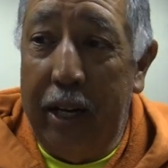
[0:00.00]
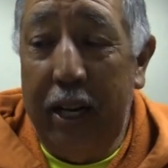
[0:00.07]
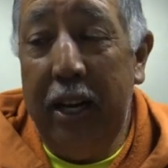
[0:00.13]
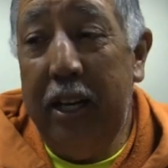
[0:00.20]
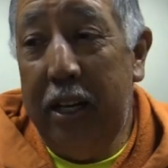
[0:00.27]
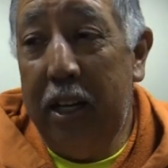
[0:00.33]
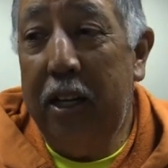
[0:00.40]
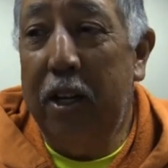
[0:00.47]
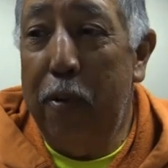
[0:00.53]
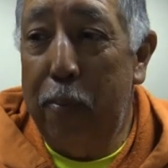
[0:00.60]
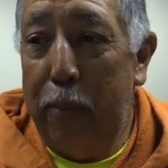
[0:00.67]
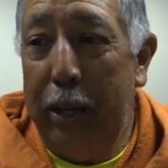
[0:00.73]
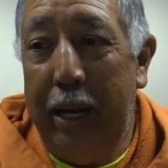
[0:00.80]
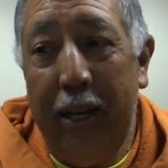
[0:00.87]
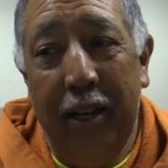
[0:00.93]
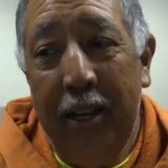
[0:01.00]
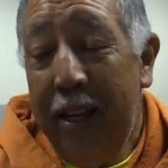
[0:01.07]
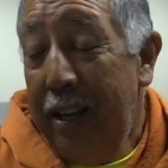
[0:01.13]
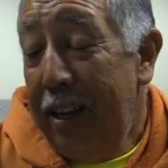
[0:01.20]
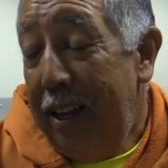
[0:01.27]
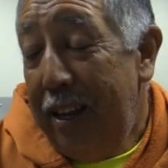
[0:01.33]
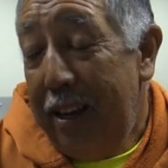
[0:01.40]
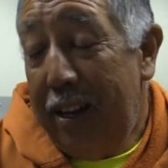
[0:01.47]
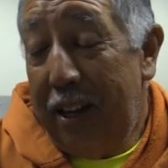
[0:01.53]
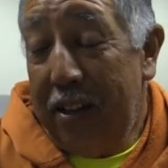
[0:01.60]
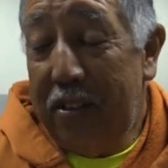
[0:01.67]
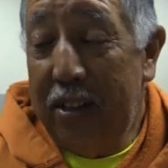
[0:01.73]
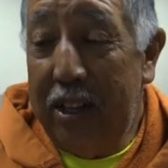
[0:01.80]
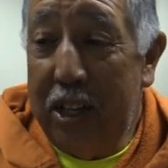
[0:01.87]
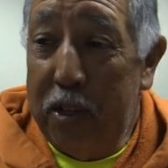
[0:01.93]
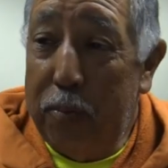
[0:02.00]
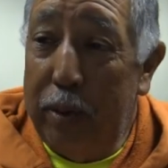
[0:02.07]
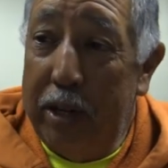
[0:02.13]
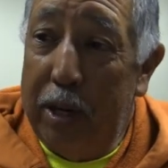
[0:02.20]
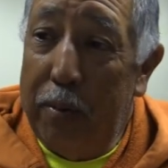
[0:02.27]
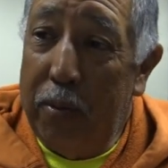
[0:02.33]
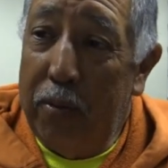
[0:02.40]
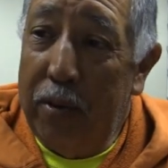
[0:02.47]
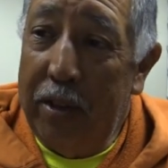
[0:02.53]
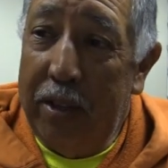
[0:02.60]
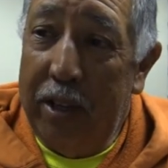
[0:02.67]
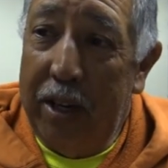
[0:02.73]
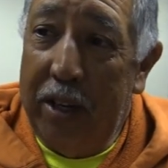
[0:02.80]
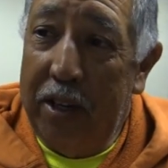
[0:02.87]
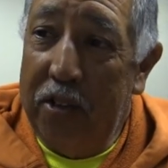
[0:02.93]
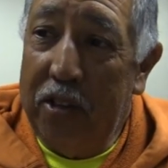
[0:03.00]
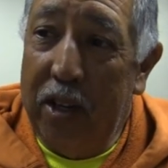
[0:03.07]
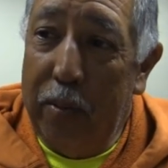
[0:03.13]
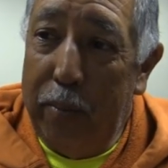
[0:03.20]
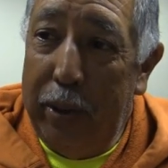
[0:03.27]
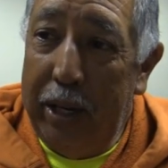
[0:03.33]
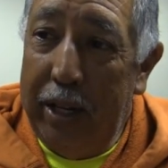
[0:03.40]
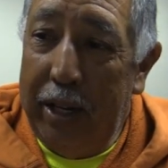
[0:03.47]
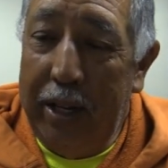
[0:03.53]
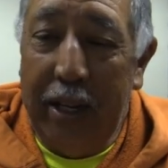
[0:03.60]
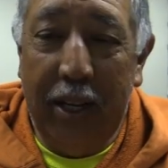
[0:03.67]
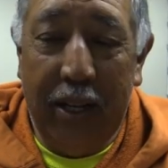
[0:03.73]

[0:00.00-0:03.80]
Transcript: And he did compete. And like I said, that's my number 1 thing is competing.